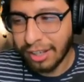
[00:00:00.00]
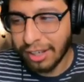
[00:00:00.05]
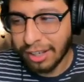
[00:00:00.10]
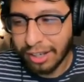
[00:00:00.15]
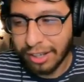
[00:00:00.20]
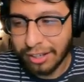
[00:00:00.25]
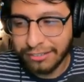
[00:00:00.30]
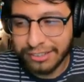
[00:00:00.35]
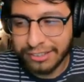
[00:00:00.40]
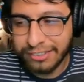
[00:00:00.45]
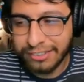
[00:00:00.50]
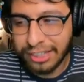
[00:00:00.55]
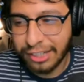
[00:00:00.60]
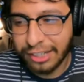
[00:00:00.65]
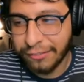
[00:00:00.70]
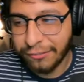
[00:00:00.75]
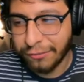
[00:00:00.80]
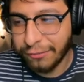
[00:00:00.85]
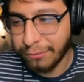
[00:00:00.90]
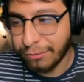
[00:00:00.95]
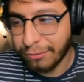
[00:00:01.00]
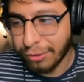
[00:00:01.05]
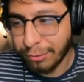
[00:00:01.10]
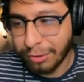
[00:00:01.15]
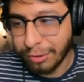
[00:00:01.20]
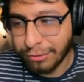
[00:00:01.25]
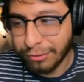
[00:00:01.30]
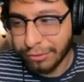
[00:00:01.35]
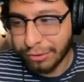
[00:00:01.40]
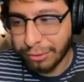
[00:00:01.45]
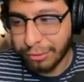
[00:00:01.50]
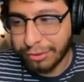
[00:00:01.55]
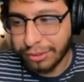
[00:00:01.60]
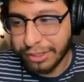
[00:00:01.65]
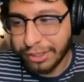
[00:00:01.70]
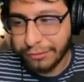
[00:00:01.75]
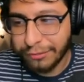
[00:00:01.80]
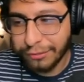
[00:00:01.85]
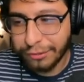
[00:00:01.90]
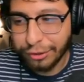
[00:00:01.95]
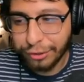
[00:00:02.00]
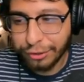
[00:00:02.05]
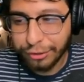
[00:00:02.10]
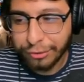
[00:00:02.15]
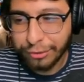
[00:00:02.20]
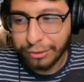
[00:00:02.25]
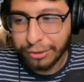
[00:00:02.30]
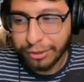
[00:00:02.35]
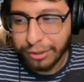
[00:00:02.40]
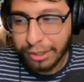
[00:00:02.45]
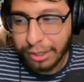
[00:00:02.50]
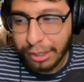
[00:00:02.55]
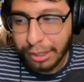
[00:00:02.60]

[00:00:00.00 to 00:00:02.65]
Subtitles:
Thanks again so much for doing the interview.